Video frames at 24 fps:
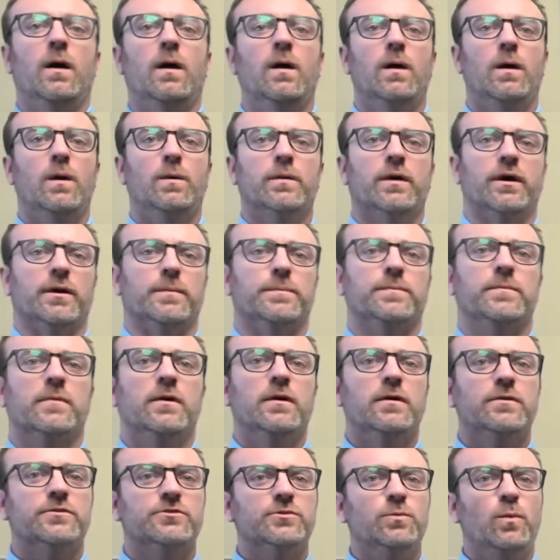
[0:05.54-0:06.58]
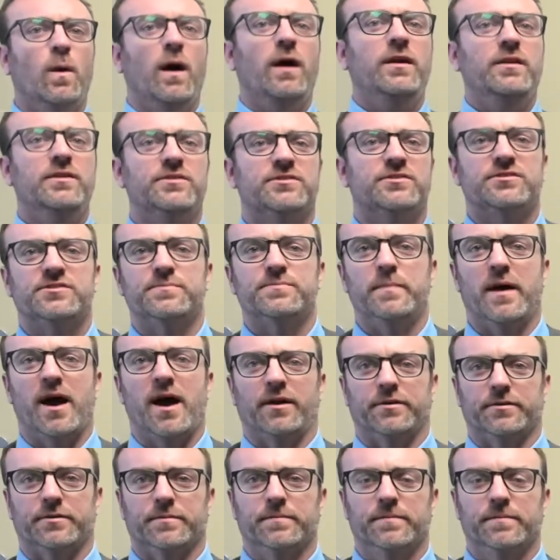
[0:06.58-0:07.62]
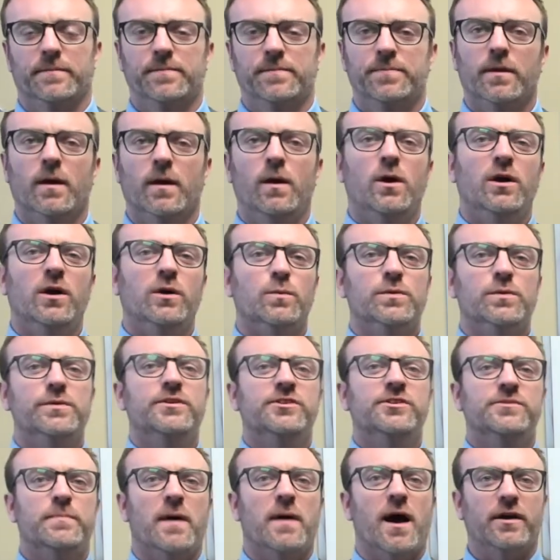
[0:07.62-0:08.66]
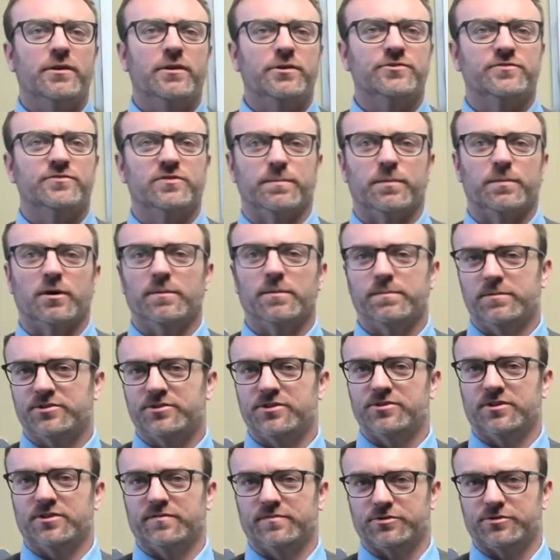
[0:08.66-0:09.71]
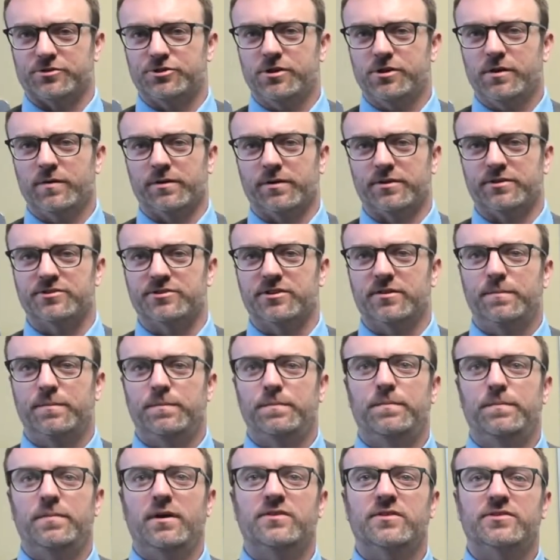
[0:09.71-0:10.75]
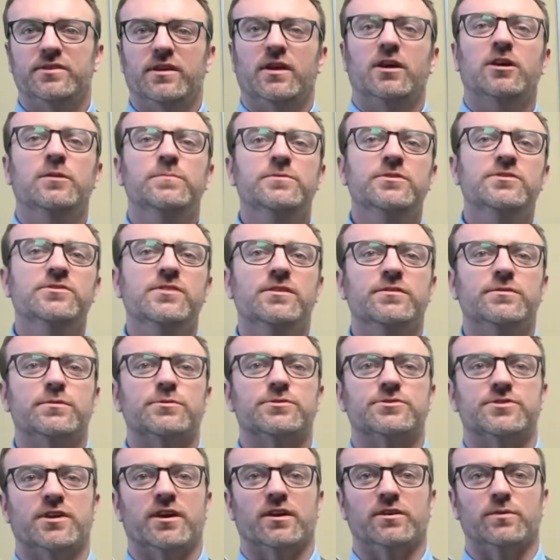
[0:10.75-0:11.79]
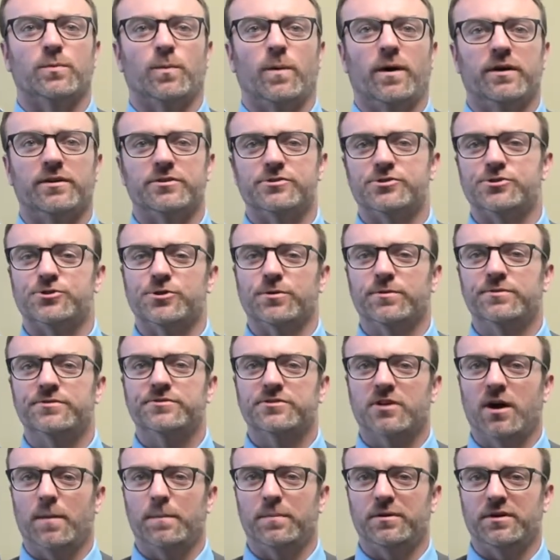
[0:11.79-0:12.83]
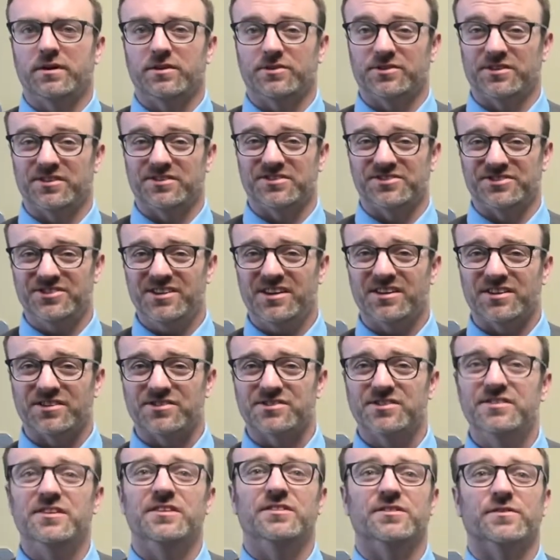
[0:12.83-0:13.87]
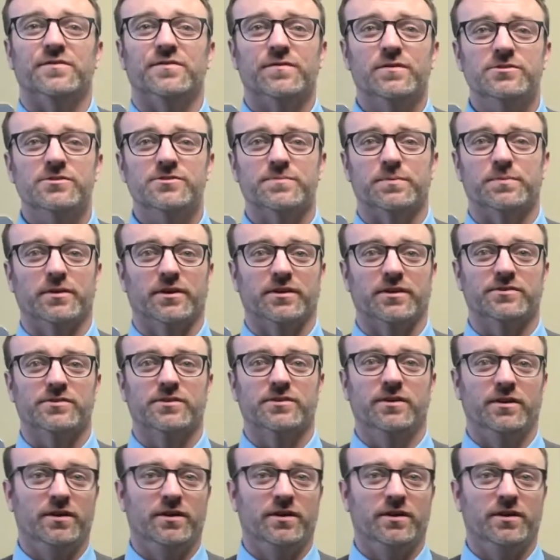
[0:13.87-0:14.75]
Okay, so why does this matter? Well, this matters for purposes of insurance because it helps us understand why insurance companies exist in the first place.